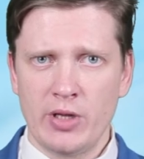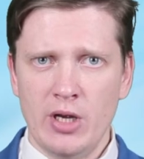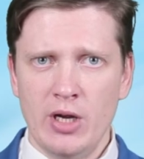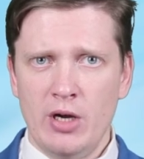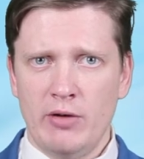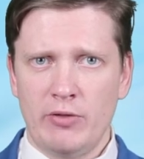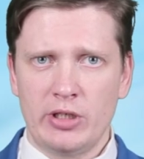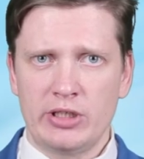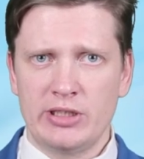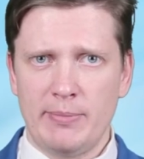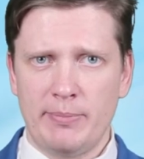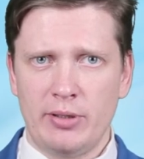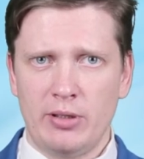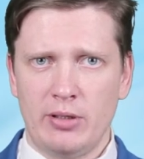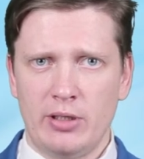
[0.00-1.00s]
For
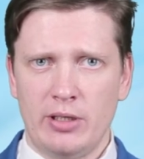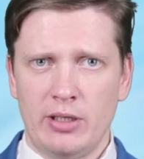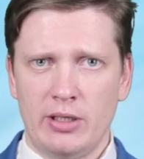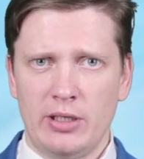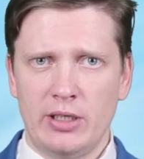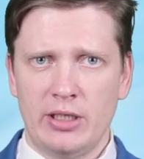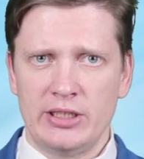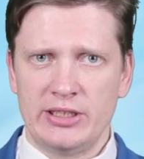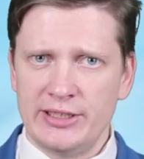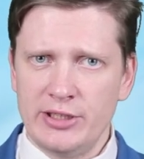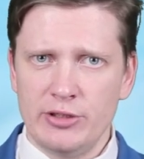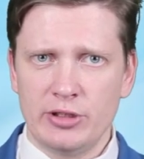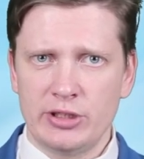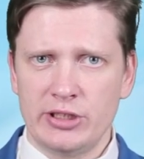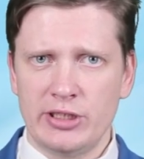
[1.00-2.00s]
example,
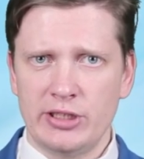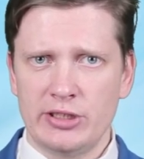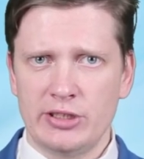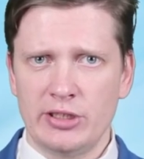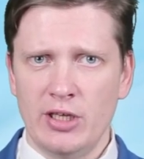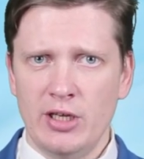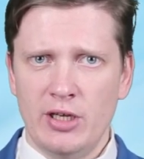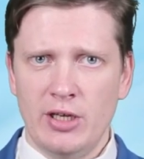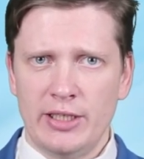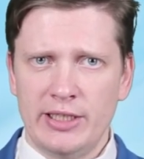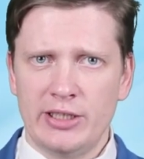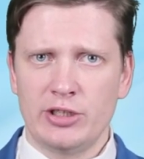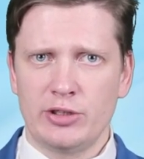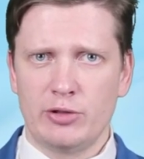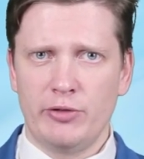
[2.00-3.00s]
assiduousness,
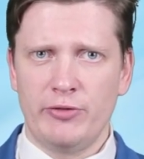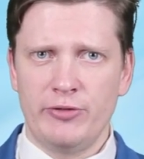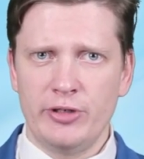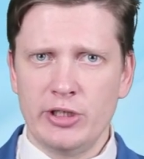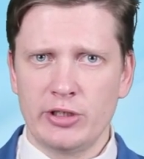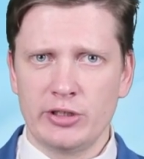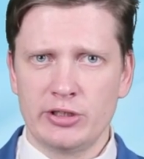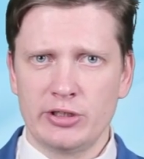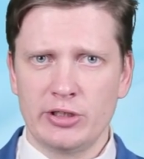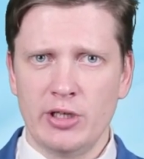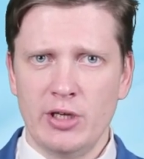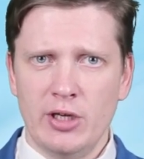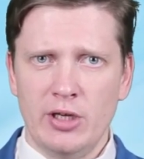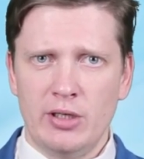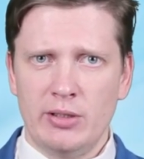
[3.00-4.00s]
attention to figures,
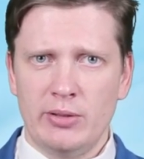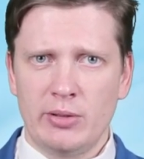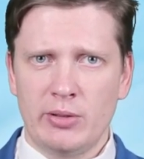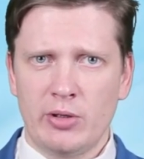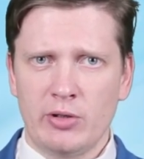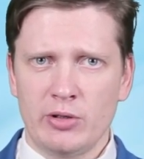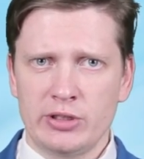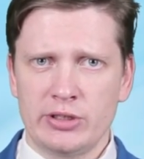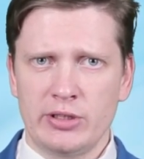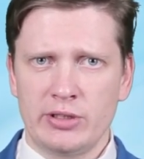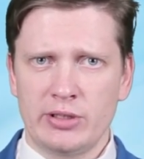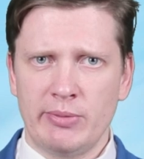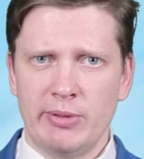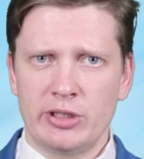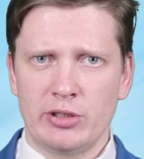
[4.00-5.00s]
constant
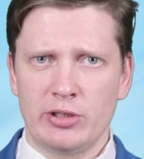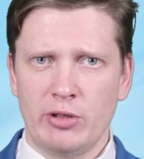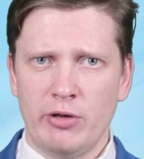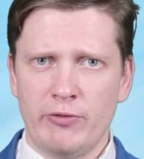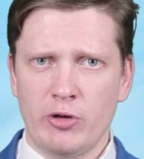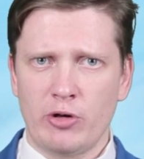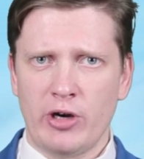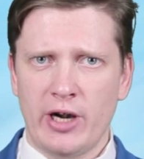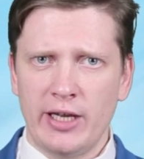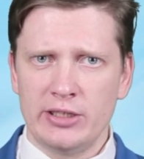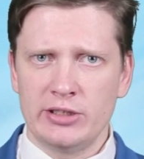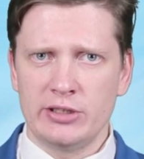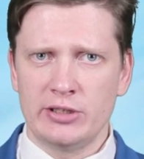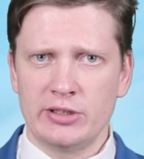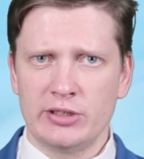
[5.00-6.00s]
expansion of
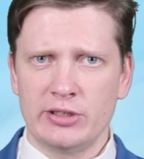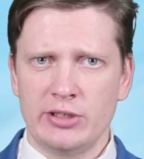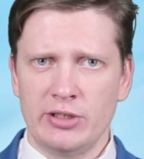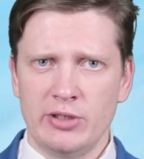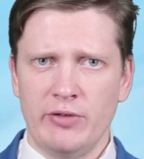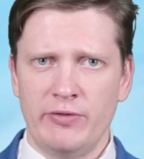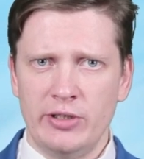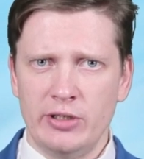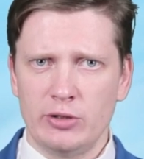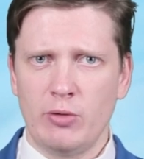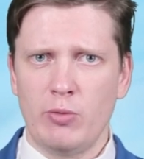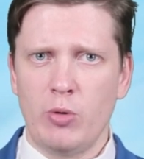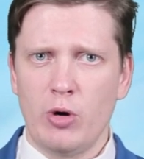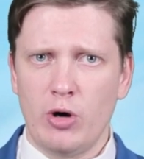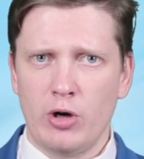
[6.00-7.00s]
horizons in your fields
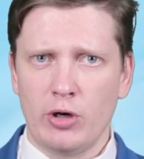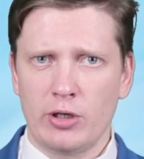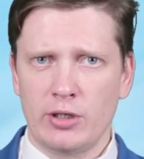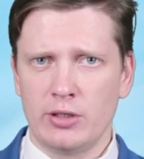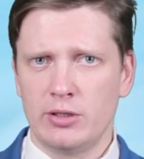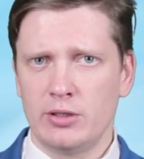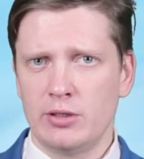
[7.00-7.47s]
of work.